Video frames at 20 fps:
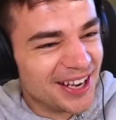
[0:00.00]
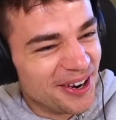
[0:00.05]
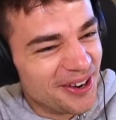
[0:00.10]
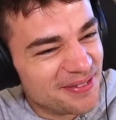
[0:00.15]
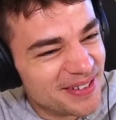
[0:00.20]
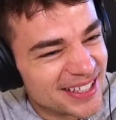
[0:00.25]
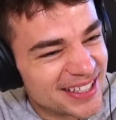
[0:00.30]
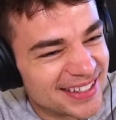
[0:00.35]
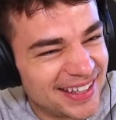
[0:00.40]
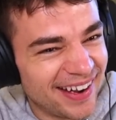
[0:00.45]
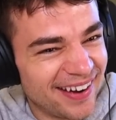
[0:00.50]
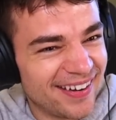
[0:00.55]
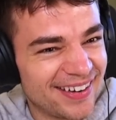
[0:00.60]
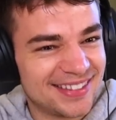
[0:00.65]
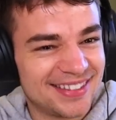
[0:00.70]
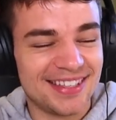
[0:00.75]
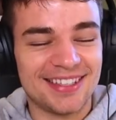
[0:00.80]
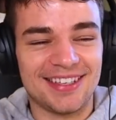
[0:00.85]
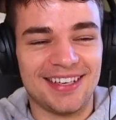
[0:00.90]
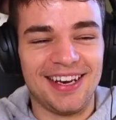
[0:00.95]
so
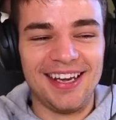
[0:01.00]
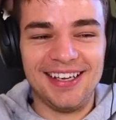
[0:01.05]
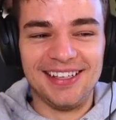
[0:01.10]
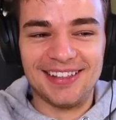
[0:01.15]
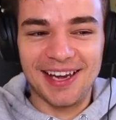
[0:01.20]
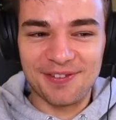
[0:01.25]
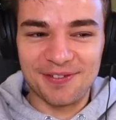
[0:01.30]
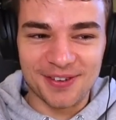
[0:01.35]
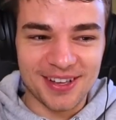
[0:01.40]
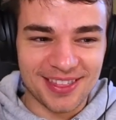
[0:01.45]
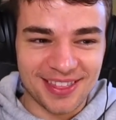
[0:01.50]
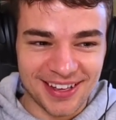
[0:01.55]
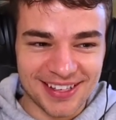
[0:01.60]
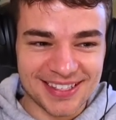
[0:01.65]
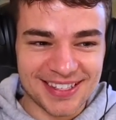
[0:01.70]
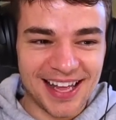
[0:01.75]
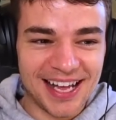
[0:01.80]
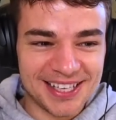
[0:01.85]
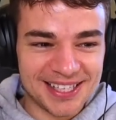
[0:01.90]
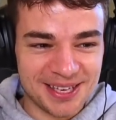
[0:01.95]
mysterious, isn't he? He definitely
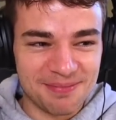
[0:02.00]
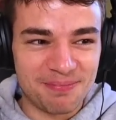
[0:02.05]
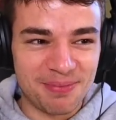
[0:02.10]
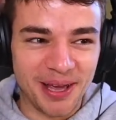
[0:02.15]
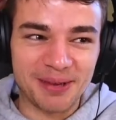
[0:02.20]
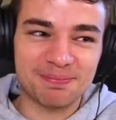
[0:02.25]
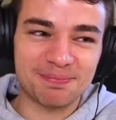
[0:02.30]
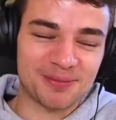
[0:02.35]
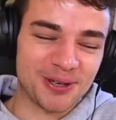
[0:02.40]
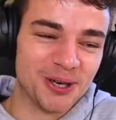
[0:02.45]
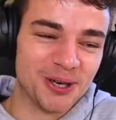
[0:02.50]
thinks that's a big